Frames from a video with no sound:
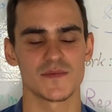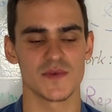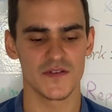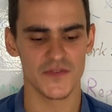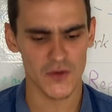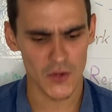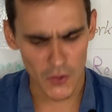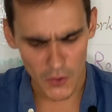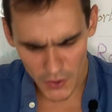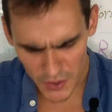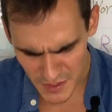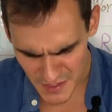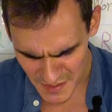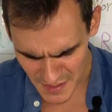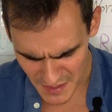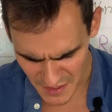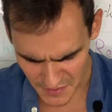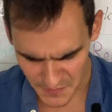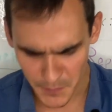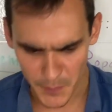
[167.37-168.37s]
Of course,
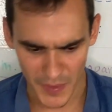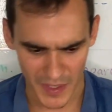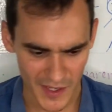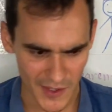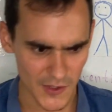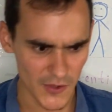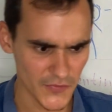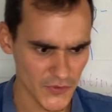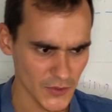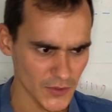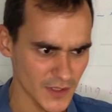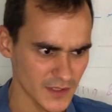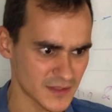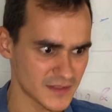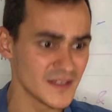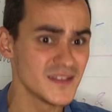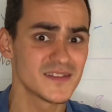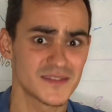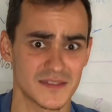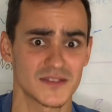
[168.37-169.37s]
this part of you that
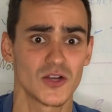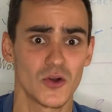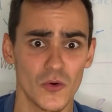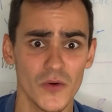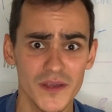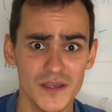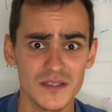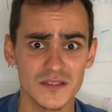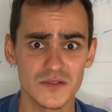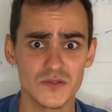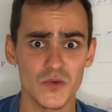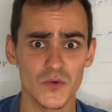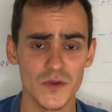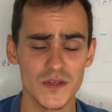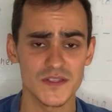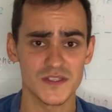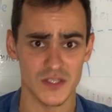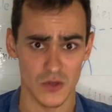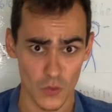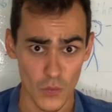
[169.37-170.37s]
is going through
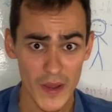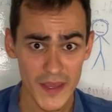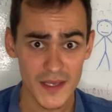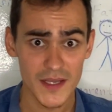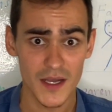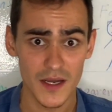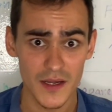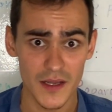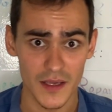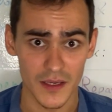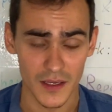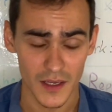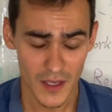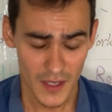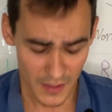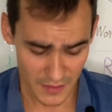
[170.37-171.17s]
its awakening,